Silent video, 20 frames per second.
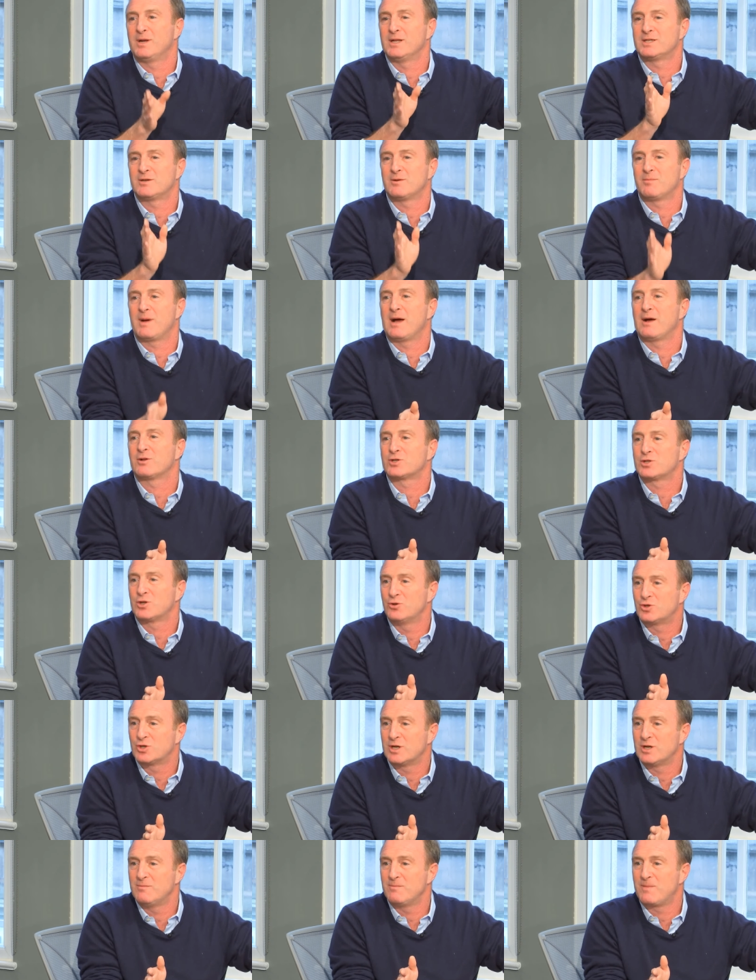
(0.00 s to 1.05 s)
but it's about
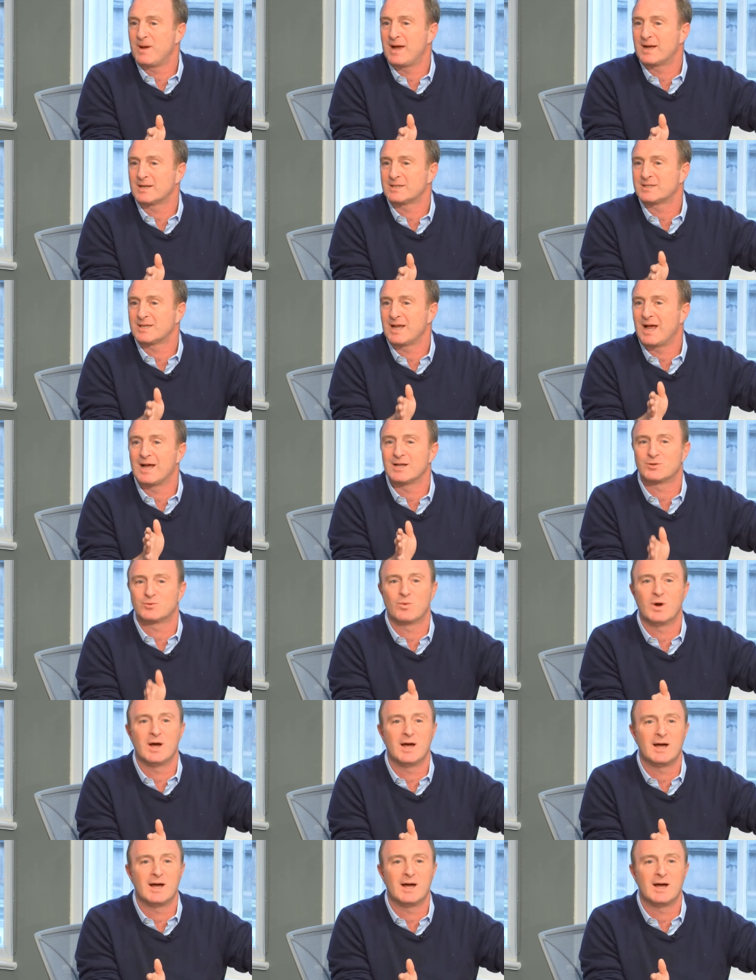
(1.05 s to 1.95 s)
social impacts as